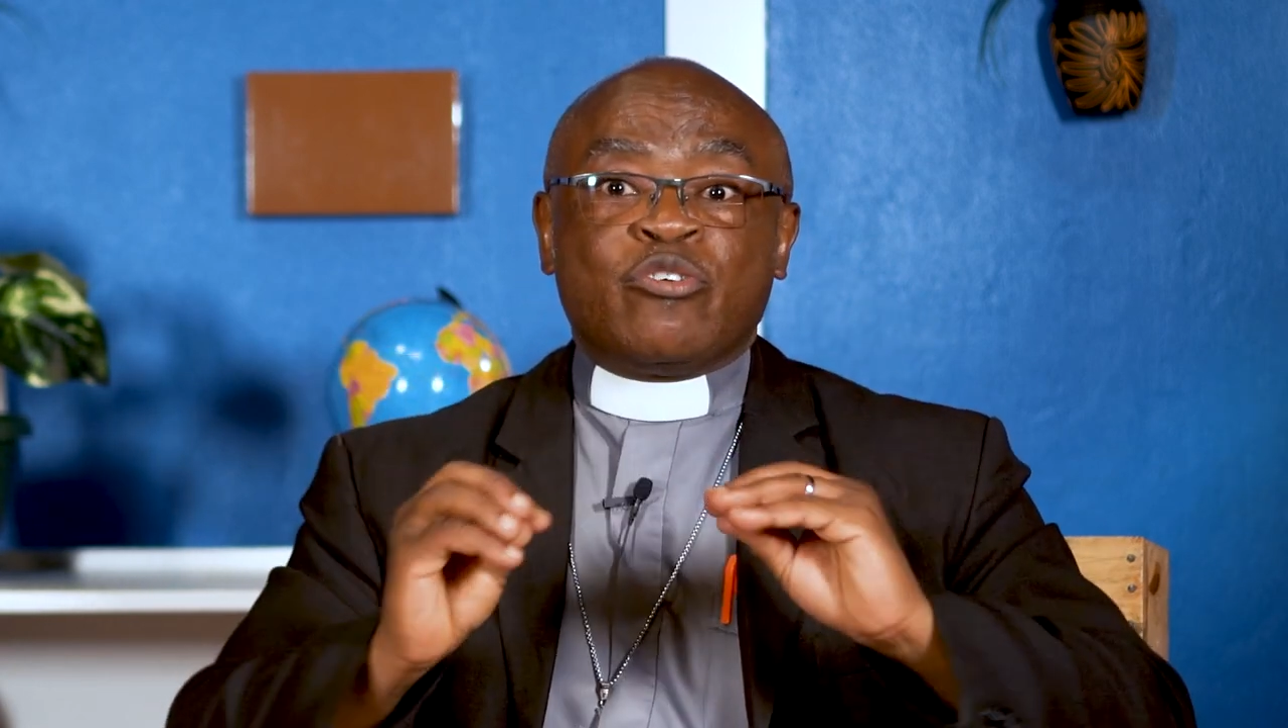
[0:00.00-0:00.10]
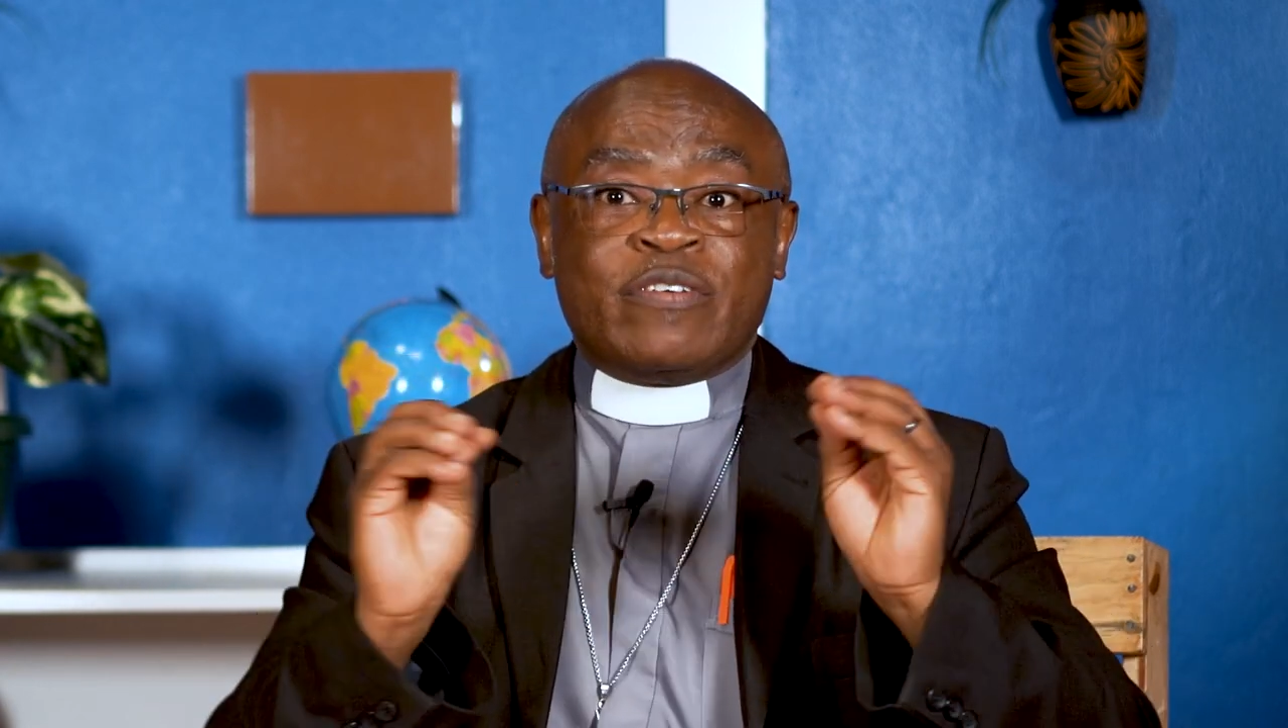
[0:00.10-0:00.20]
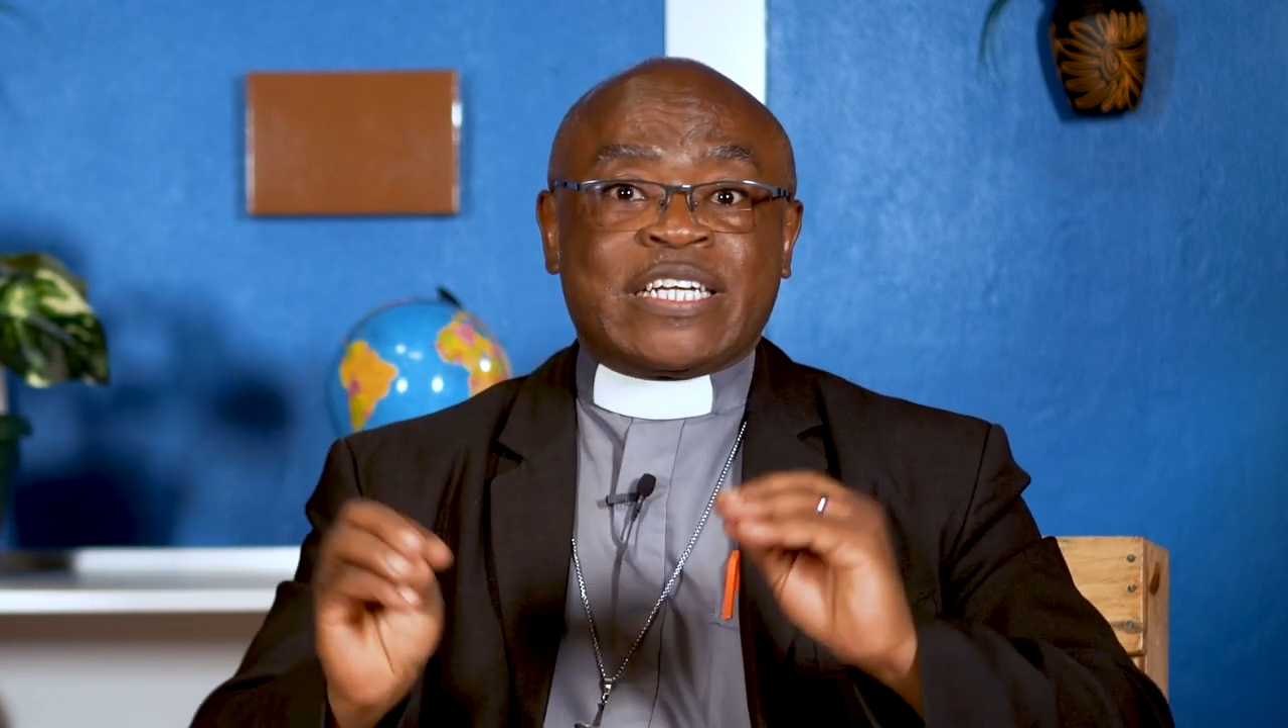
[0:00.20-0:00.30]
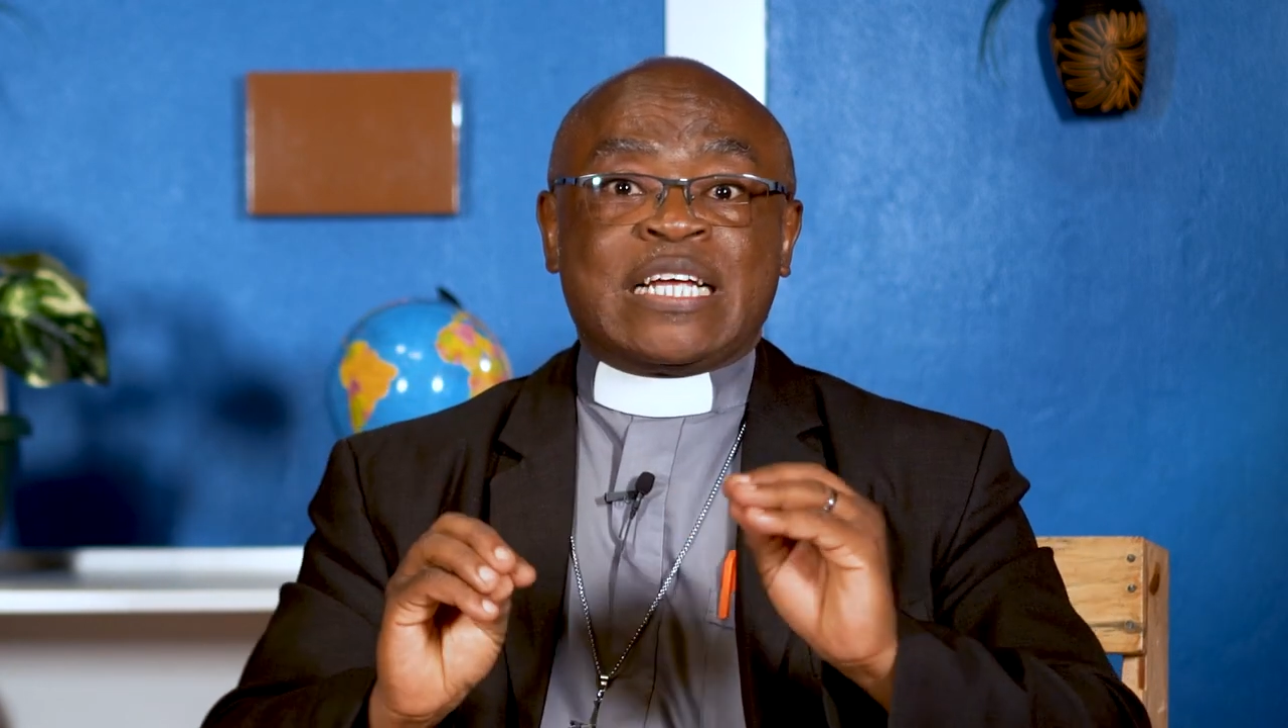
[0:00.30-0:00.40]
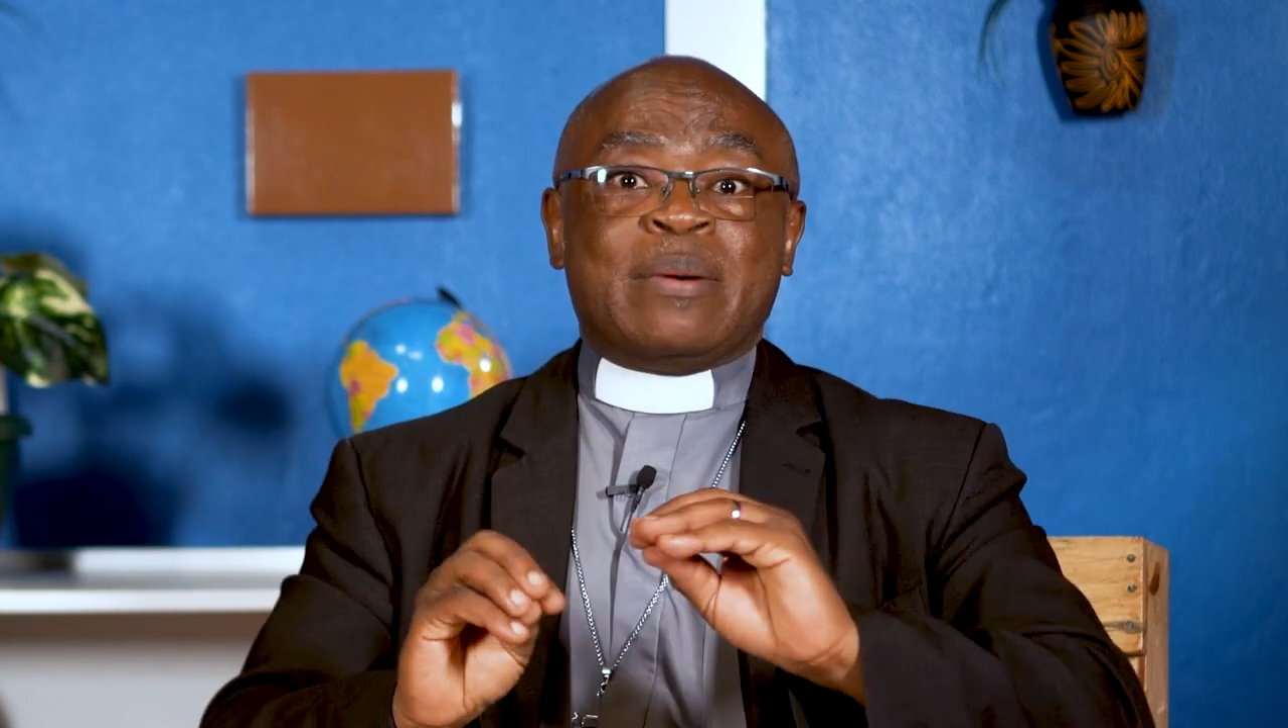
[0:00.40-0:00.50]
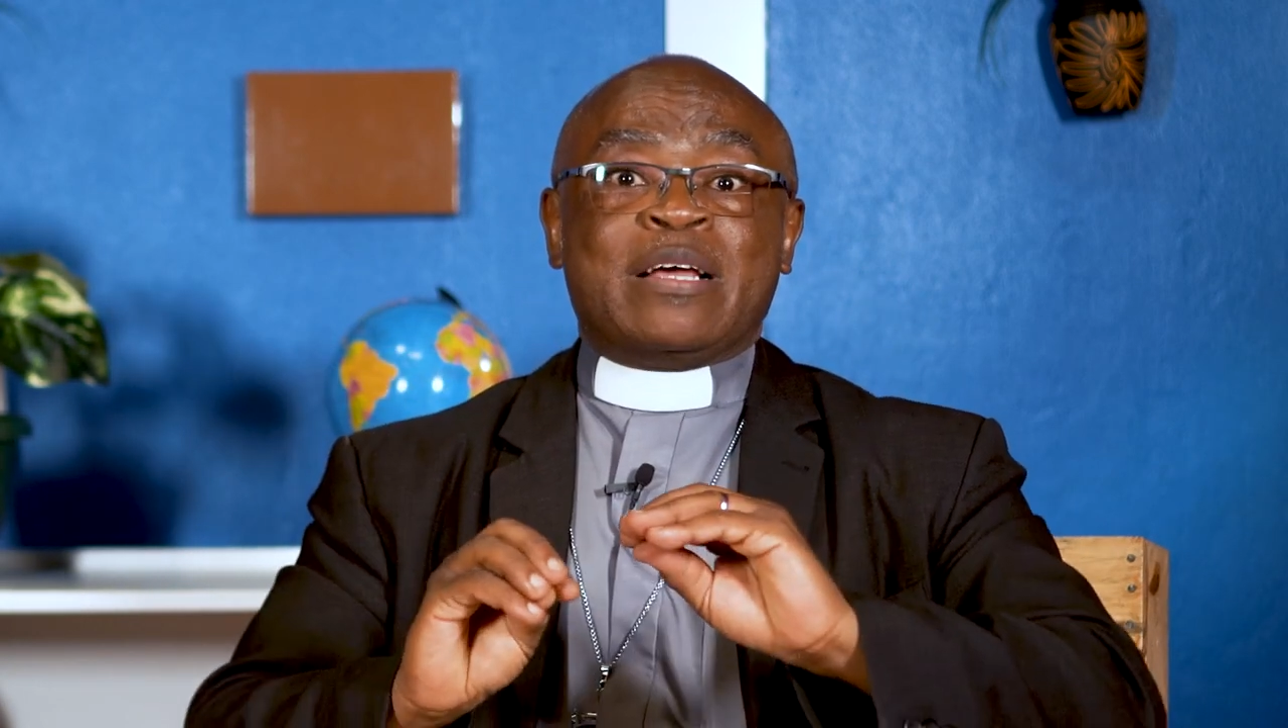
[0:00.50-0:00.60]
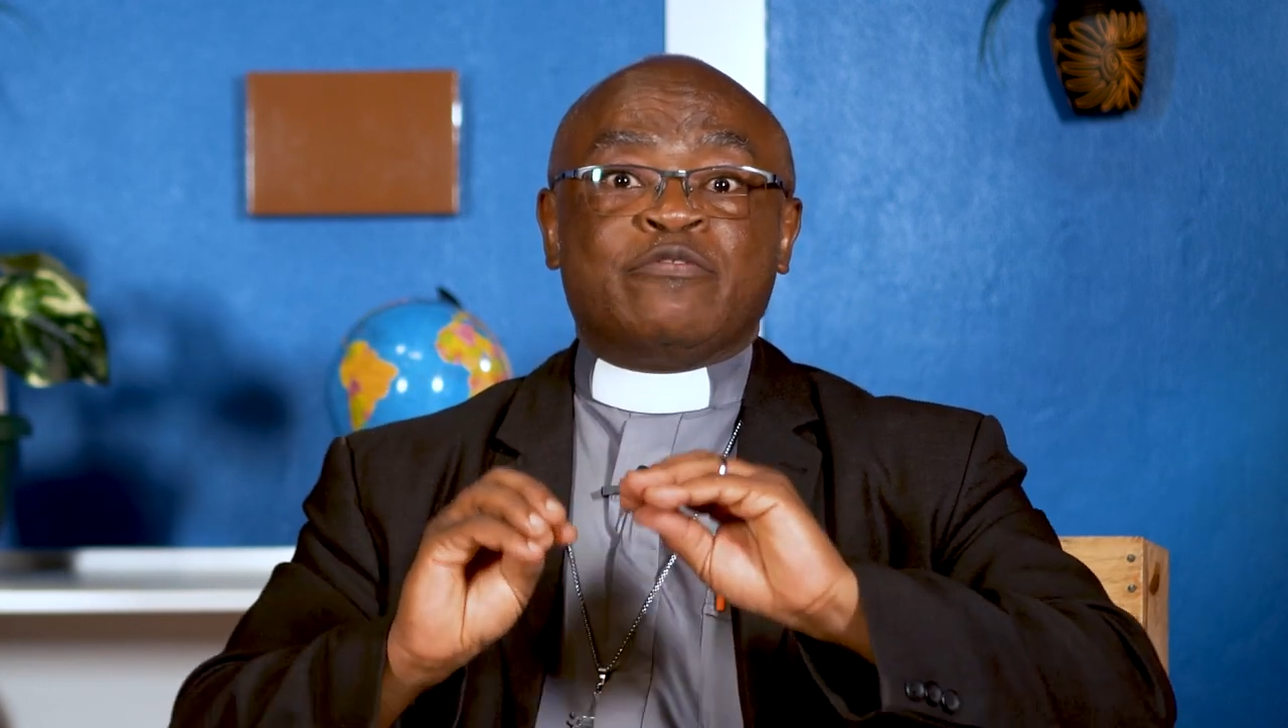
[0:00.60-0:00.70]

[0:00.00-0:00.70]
overtaken by